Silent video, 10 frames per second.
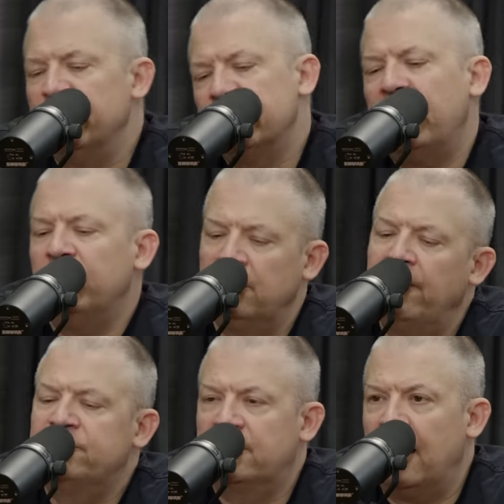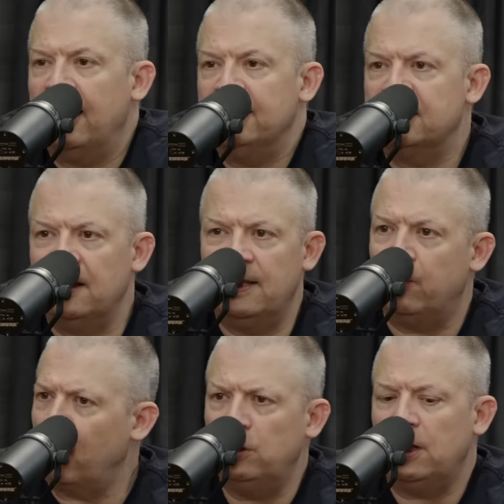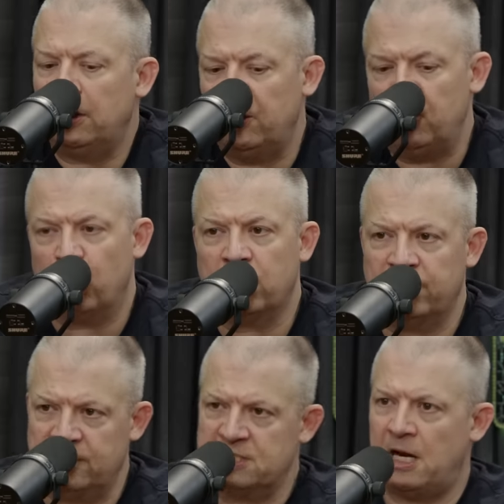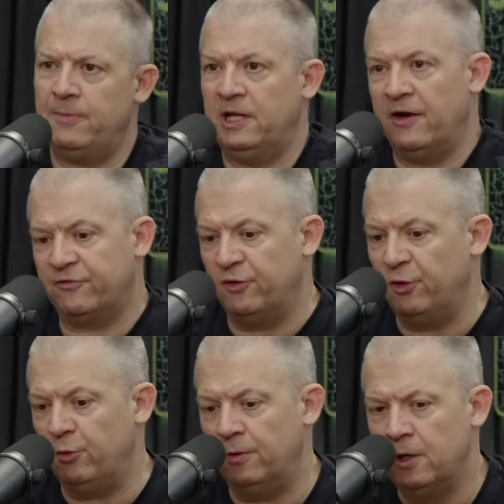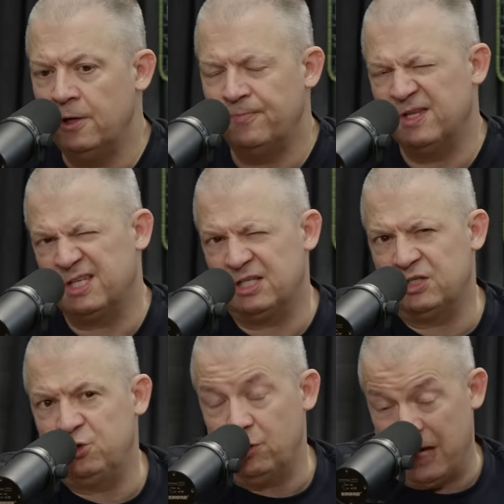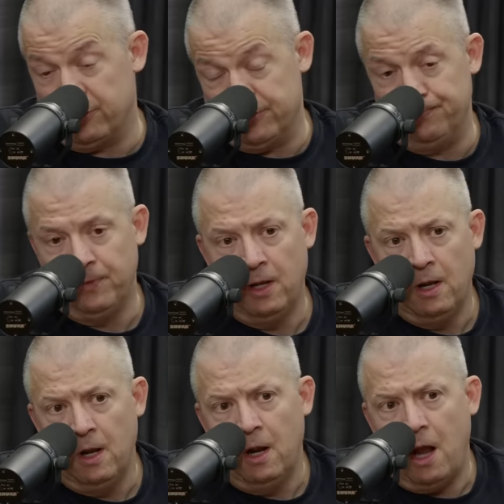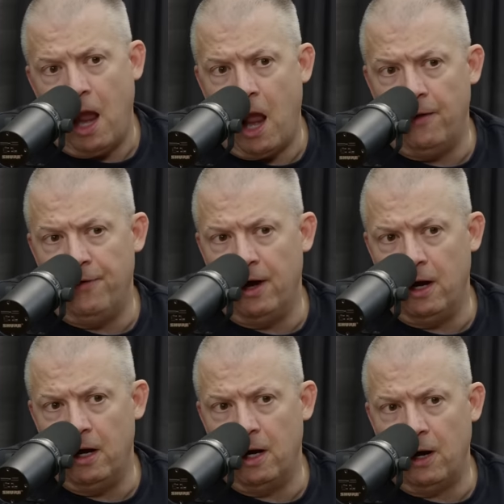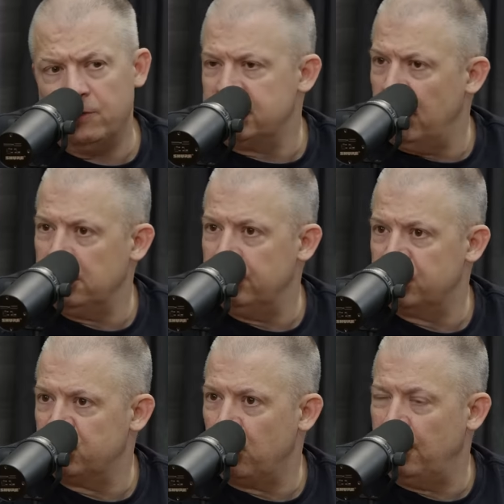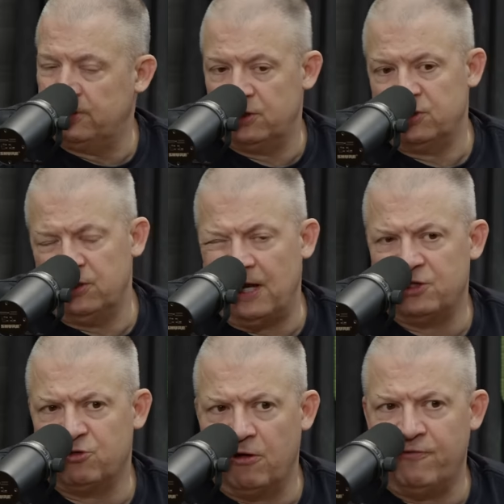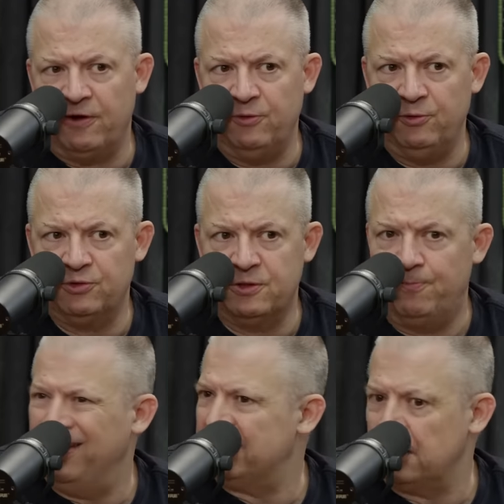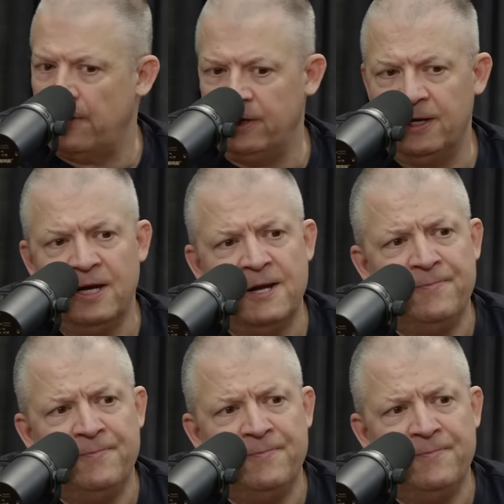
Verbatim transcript: They loved Dice, and they were only on in New York at this time in the afternoon. This is 2000. And uh, I was telling them a story about this ex girlfriend who used to piss on me.